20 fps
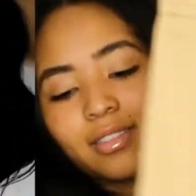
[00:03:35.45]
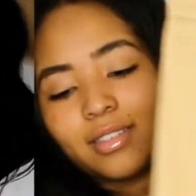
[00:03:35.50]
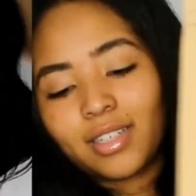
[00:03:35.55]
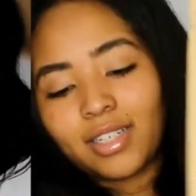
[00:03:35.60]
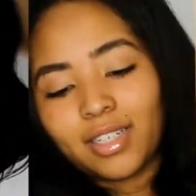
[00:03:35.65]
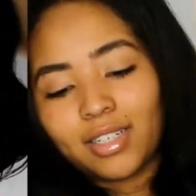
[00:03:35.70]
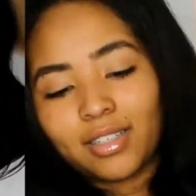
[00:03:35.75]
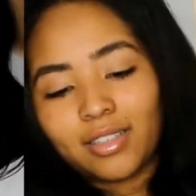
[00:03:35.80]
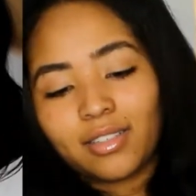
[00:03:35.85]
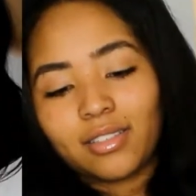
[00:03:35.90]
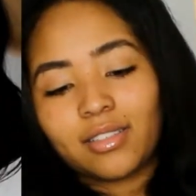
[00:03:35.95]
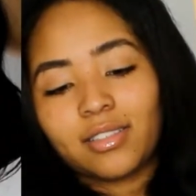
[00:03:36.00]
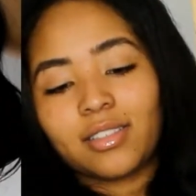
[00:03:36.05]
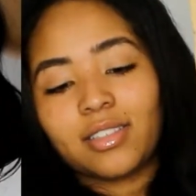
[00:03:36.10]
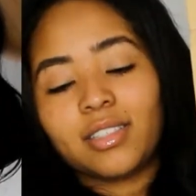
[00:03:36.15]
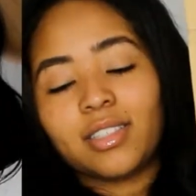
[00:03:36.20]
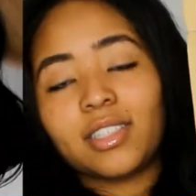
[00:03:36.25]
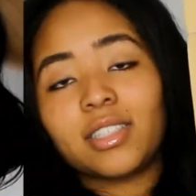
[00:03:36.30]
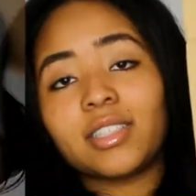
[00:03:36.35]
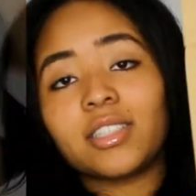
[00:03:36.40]
because
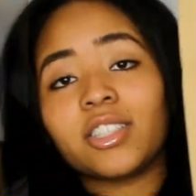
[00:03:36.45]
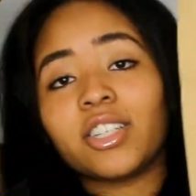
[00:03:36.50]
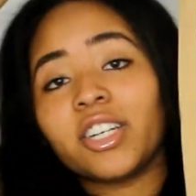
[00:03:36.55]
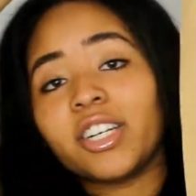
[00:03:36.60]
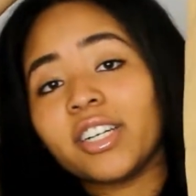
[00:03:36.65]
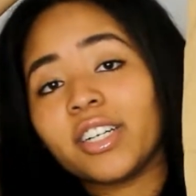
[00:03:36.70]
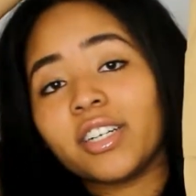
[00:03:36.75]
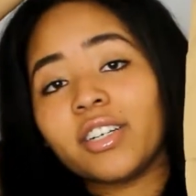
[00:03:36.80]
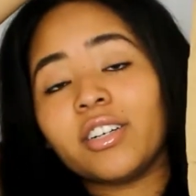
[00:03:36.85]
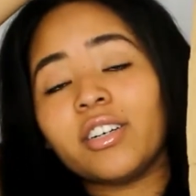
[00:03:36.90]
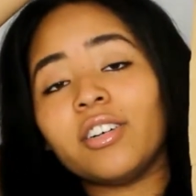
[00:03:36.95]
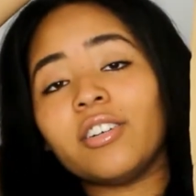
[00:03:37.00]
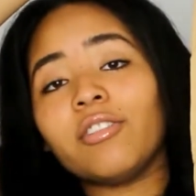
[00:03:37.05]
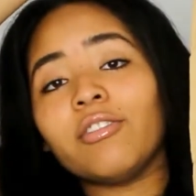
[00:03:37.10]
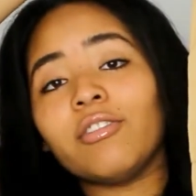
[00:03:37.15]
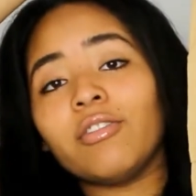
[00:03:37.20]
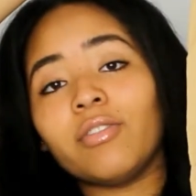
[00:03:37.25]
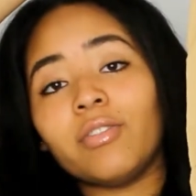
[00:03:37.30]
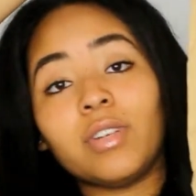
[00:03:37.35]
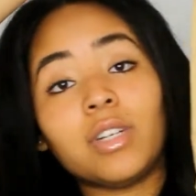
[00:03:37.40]
this skirt can go
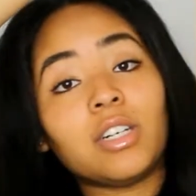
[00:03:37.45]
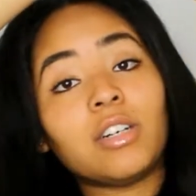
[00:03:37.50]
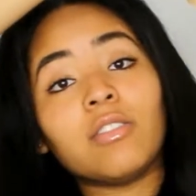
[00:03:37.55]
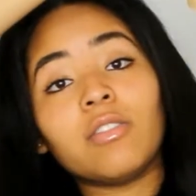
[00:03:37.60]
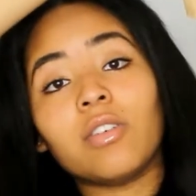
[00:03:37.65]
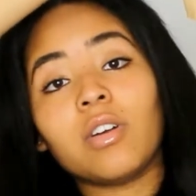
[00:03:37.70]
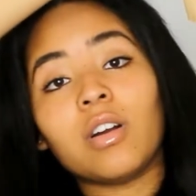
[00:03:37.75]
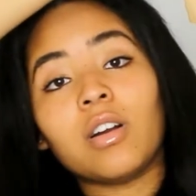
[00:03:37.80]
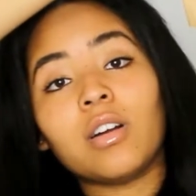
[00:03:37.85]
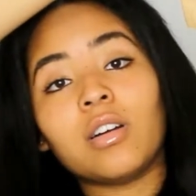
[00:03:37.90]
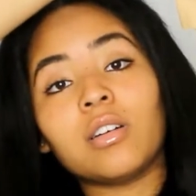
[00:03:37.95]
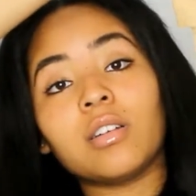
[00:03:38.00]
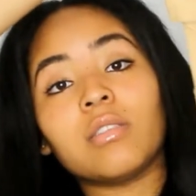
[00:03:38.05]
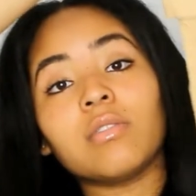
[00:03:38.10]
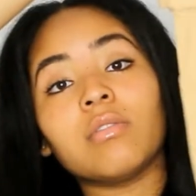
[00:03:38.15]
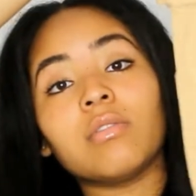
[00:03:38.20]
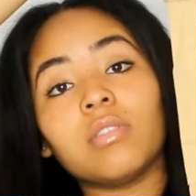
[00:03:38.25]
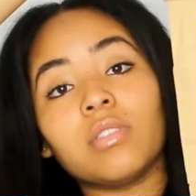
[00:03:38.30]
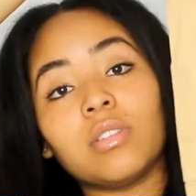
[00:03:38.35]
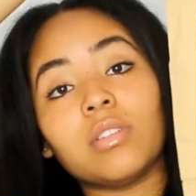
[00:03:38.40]
real wrong
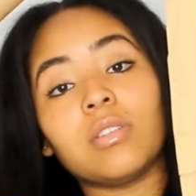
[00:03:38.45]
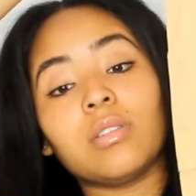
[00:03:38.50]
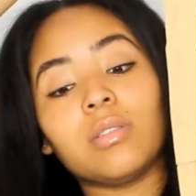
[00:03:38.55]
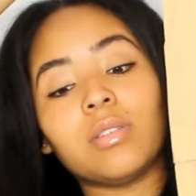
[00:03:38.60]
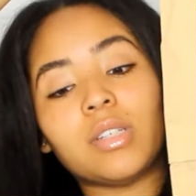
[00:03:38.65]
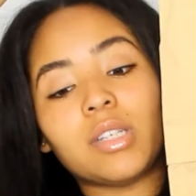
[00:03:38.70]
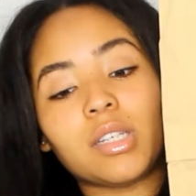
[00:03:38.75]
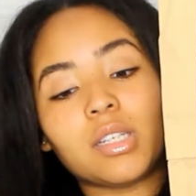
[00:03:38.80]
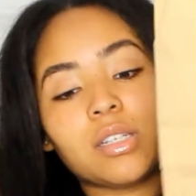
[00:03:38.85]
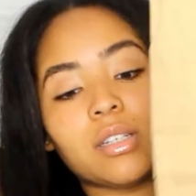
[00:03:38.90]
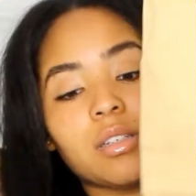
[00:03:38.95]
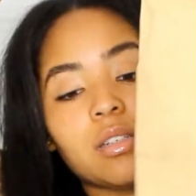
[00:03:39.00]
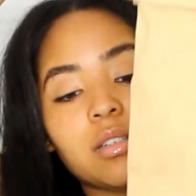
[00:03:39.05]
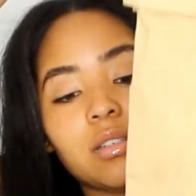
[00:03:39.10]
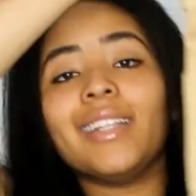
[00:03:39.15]
real quick.